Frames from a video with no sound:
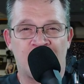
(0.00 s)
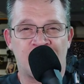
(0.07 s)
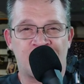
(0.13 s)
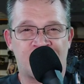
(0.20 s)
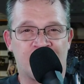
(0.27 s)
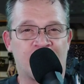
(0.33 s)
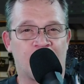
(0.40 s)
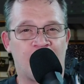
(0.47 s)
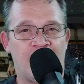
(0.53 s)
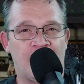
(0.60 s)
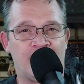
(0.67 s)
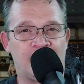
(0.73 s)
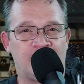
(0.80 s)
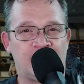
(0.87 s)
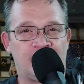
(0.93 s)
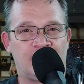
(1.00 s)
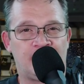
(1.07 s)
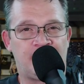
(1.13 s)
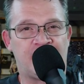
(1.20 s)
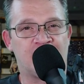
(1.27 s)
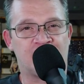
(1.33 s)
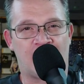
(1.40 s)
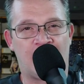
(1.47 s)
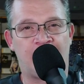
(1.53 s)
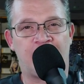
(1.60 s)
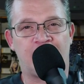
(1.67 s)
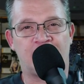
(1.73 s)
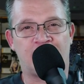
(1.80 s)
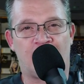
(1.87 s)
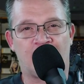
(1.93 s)
stick around, because I'm
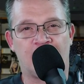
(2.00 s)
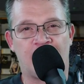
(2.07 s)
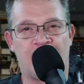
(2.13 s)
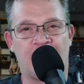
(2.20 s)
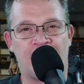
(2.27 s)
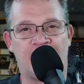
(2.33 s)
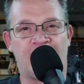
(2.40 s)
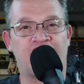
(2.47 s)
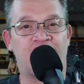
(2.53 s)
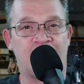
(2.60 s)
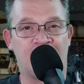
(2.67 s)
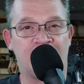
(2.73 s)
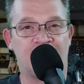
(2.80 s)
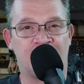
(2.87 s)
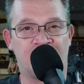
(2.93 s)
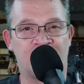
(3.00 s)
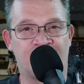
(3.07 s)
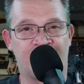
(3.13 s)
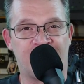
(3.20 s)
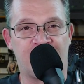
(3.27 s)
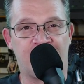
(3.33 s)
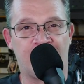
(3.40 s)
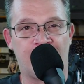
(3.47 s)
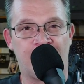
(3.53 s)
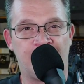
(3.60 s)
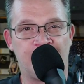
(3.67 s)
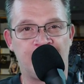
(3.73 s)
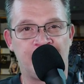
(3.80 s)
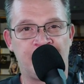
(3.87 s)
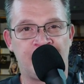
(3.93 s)
going to talk about it at the end of this video.
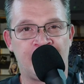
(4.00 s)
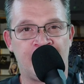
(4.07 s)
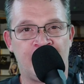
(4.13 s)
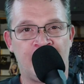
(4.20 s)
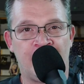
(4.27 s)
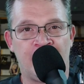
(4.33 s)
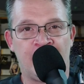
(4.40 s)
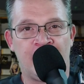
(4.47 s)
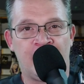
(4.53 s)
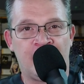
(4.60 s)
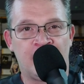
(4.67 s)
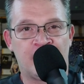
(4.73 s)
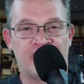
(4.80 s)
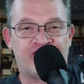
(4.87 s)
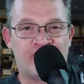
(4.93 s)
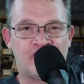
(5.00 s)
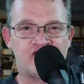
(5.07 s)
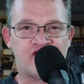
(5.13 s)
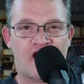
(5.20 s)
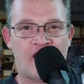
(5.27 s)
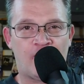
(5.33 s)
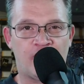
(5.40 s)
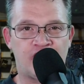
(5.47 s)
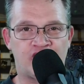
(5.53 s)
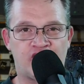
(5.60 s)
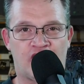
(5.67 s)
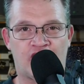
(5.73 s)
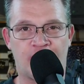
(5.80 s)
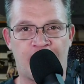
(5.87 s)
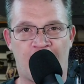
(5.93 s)
But first, I want to
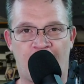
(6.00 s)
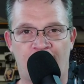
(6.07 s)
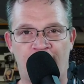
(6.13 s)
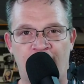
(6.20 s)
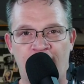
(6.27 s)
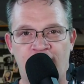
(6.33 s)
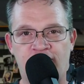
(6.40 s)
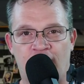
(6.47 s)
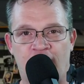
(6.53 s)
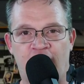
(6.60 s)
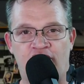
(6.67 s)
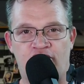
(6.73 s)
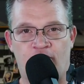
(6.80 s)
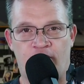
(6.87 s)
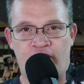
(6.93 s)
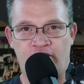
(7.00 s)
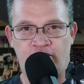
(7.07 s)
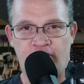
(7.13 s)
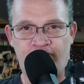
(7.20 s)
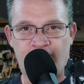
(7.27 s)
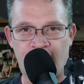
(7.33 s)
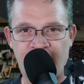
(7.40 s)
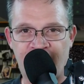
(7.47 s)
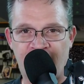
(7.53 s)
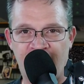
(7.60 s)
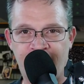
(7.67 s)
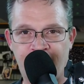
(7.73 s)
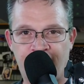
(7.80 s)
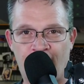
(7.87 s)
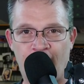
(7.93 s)
talk about Stardate
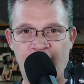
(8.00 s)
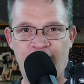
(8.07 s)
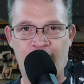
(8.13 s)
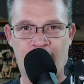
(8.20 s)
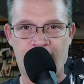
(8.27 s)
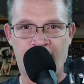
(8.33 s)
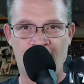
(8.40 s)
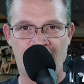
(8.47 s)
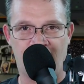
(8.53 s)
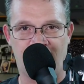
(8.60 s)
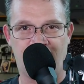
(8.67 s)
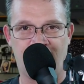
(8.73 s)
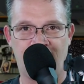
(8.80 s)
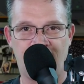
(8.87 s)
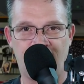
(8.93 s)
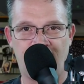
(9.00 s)
2245.1.